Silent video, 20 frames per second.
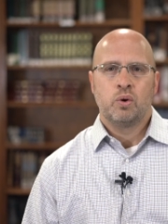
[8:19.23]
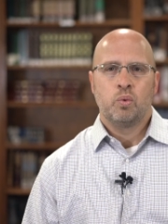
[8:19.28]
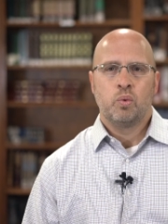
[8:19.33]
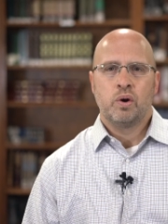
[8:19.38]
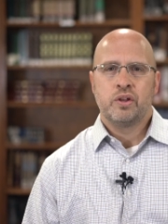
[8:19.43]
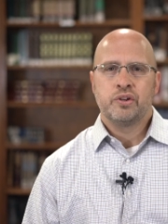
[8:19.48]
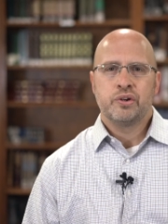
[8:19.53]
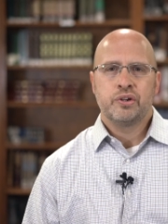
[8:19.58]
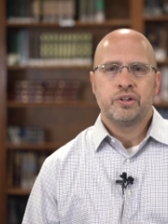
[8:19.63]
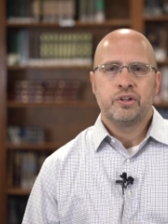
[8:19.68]

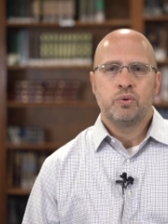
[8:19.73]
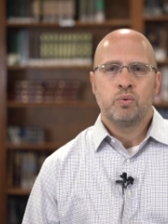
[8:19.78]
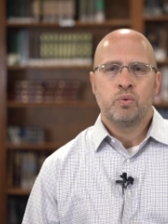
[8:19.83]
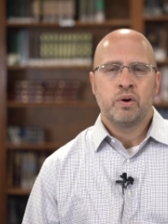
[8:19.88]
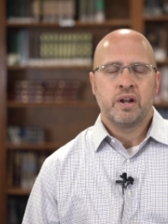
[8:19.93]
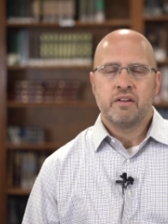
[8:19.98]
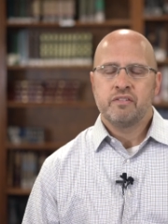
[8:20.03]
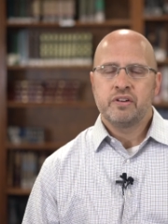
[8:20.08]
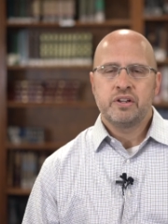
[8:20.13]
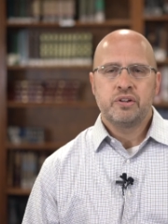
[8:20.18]
Whether you,
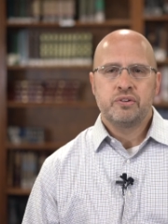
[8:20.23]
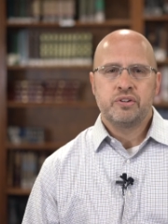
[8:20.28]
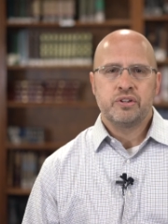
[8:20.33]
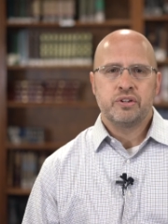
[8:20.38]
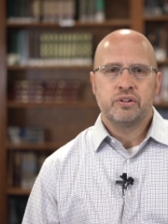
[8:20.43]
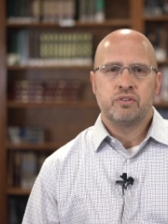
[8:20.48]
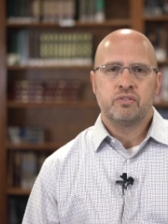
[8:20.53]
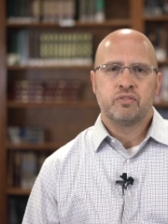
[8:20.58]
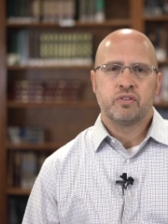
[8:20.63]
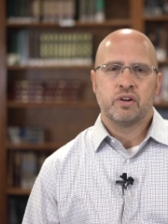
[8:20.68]
whatever you
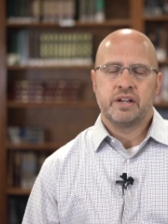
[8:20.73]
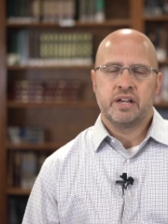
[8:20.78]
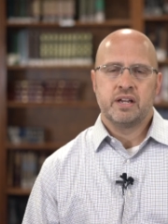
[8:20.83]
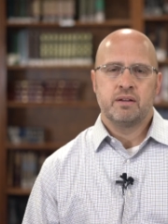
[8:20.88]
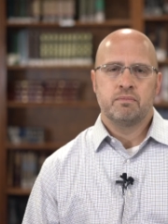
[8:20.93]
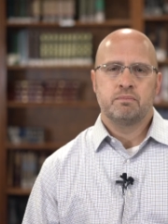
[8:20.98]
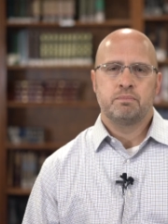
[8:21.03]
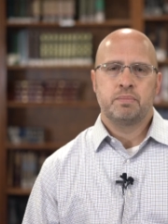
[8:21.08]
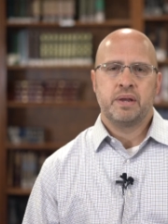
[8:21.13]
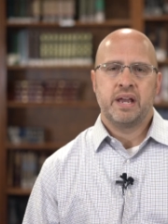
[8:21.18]
do for
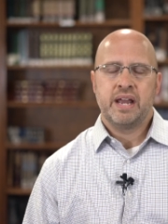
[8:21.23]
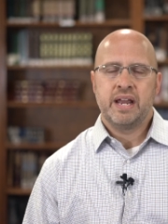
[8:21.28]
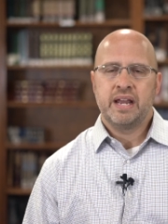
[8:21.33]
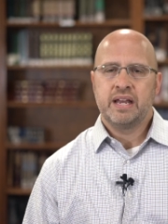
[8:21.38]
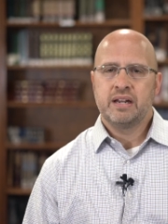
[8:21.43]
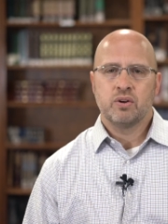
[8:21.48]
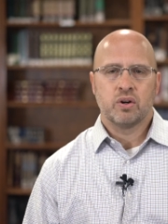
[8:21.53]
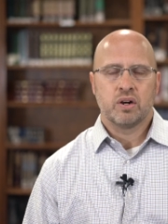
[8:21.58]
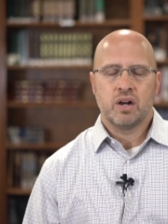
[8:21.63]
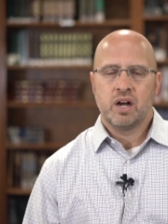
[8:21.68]
him,
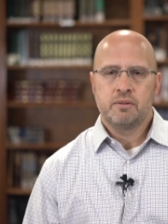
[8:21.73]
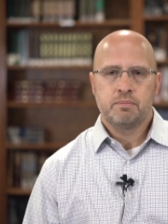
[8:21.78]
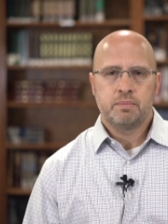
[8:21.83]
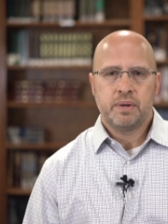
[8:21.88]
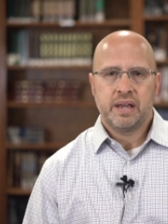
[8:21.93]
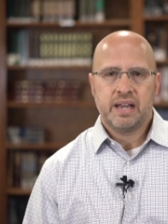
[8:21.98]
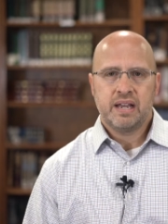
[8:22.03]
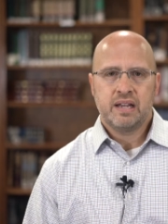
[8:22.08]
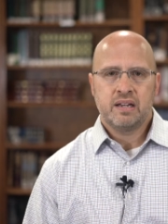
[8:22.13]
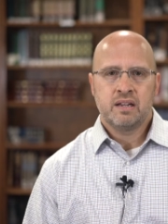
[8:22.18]
paid or
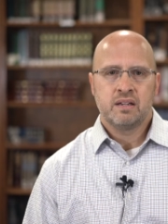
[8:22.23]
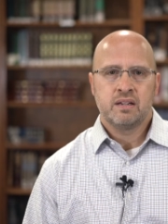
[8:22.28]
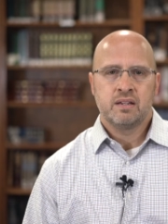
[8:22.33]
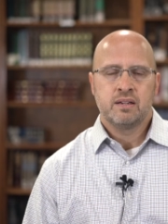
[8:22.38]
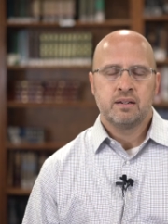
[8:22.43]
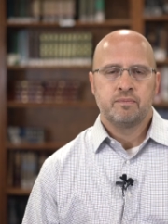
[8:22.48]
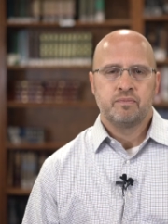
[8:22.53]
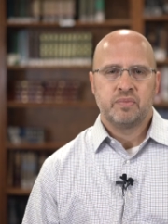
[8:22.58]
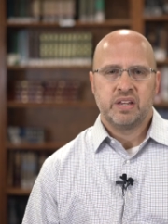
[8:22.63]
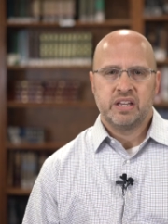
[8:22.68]
unpaid,
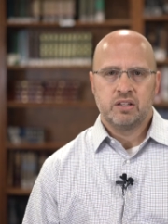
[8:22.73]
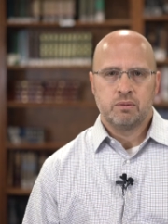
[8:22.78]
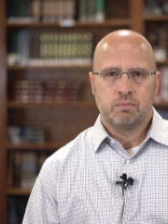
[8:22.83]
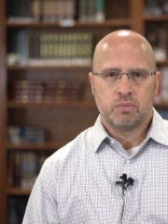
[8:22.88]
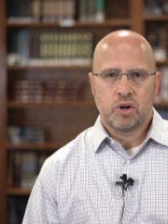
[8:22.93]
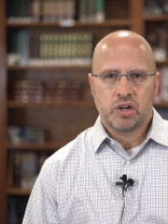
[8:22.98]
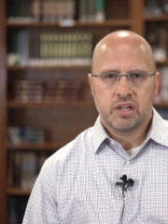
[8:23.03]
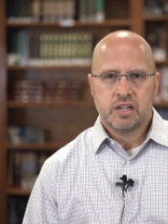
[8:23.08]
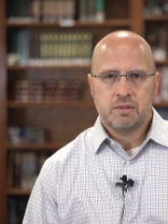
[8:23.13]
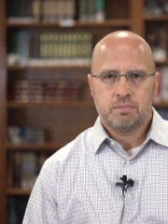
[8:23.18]
in the
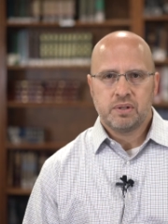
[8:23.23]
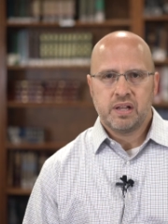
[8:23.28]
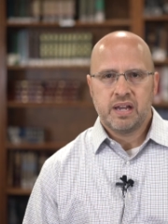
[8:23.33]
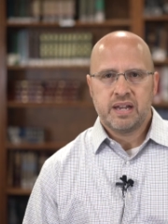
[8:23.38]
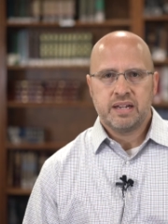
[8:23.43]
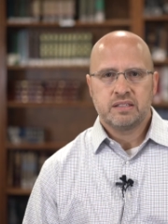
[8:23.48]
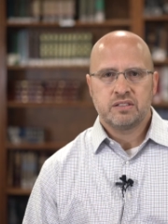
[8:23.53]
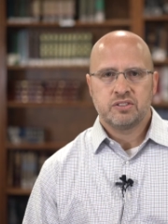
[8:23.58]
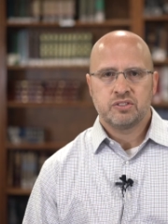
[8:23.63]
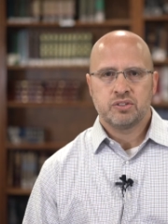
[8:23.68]

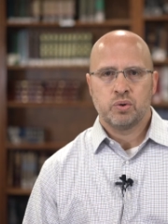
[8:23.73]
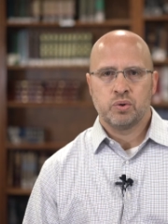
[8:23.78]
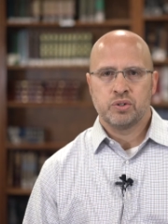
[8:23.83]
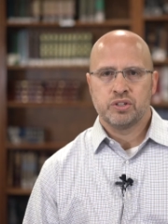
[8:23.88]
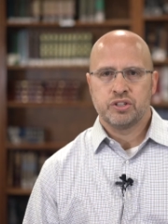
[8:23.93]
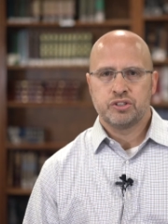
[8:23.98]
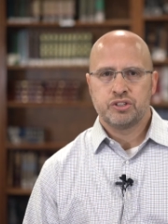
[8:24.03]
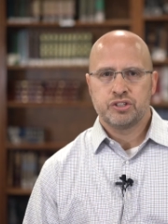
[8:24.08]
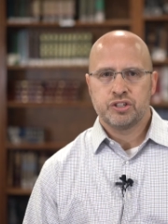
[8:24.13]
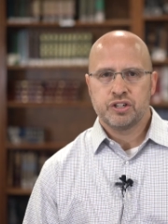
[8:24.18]
marketplace or
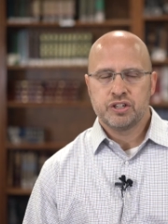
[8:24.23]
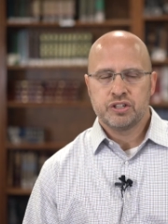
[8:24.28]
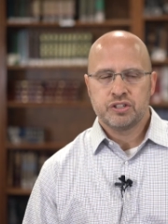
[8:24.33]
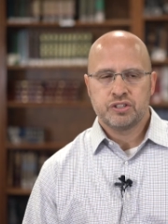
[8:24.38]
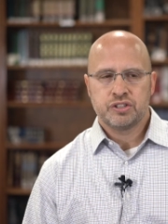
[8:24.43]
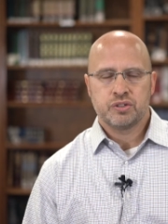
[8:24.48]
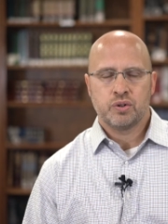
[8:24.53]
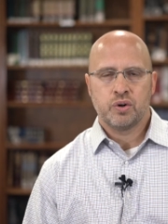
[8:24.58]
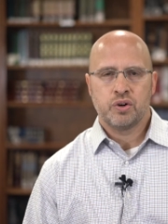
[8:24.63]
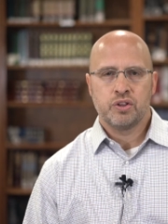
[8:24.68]
the
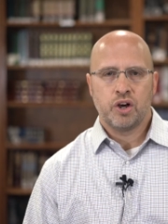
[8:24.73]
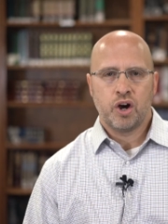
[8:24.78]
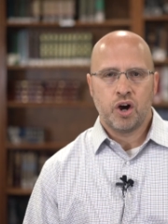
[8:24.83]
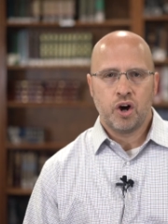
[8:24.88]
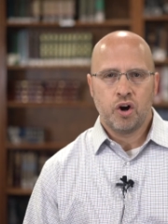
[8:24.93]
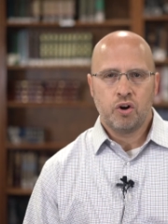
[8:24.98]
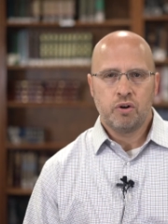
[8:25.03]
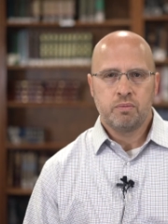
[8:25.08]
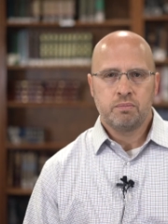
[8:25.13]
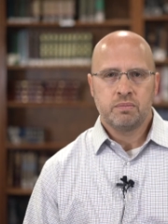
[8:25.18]
church or the
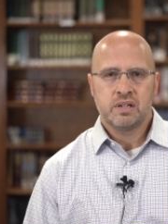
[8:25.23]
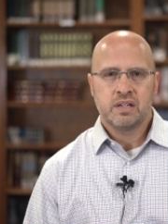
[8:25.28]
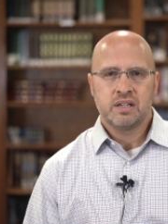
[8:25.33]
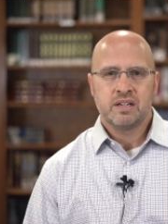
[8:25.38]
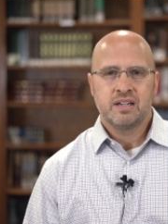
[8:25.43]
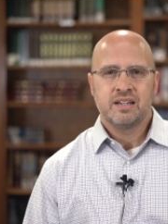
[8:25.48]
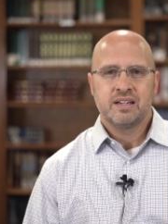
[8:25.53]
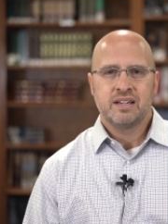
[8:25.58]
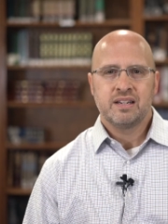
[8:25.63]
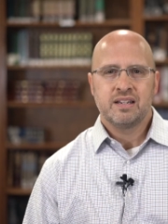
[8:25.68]
home,
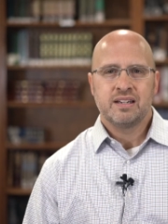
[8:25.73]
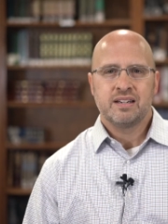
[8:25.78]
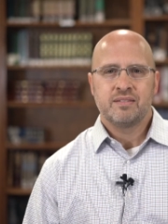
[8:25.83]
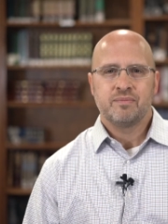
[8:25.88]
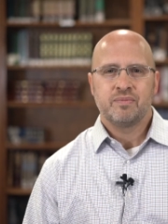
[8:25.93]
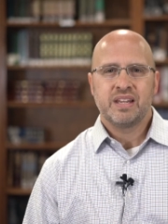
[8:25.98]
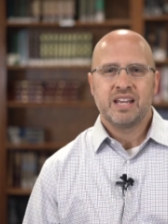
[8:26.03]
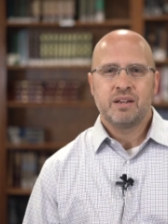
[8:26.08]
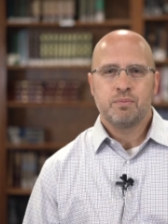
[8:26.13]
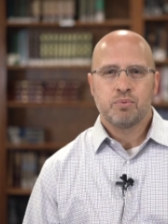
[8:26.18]

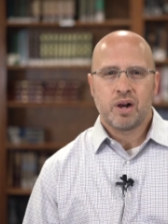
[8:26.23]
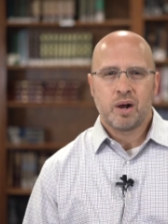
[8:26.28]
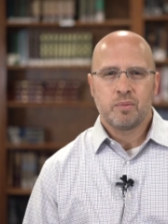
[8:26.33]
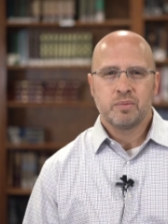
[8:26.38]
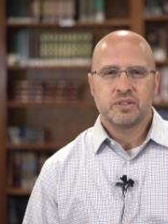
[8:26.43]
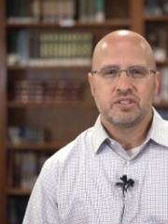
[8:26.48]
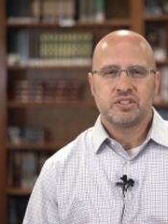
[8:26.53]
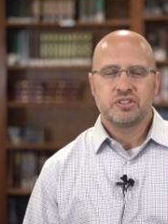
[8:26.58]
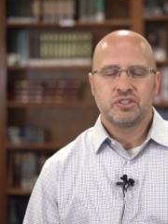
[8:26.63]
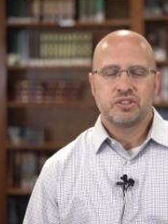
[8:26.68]
he
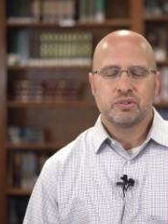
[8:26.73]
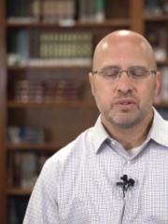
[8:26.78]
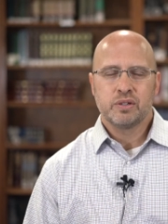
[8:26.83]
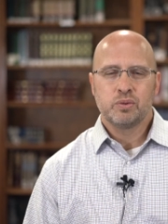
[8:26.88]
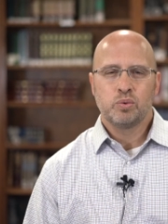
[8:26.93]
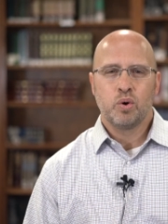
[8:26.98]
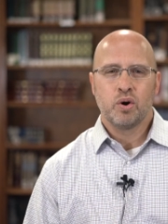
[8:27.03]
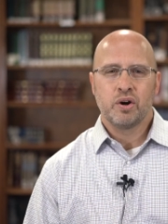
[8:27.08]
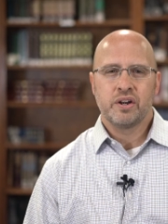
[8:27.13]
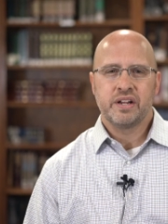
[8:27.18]
promises to
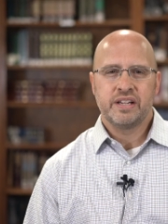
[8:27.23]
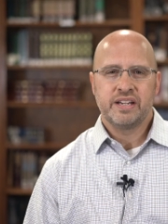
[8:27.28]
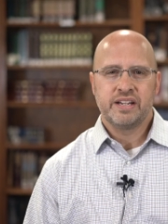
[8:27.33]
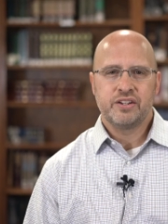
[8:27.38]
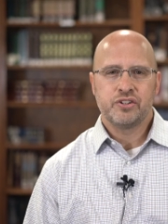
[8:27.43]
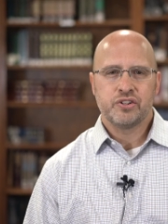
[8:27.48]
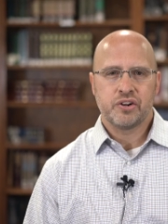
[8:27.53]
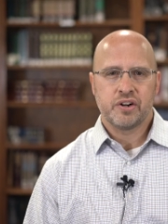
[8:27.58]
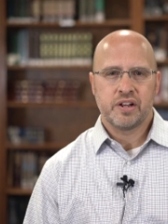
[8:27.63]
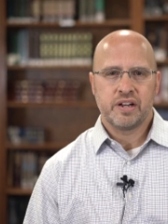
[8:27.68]
reward in
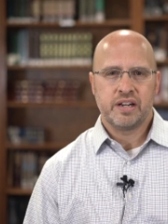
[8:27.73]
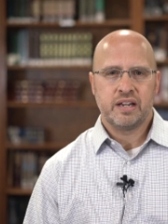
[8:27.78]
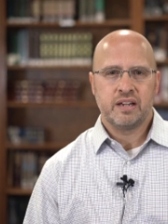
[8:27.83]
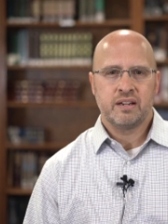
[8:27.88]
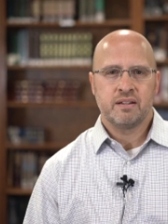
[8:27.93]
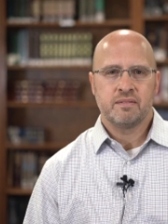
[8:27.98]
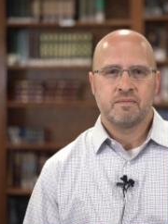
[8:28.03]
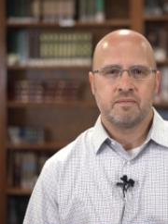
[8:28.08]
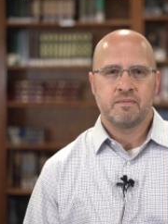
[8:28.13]
eternity.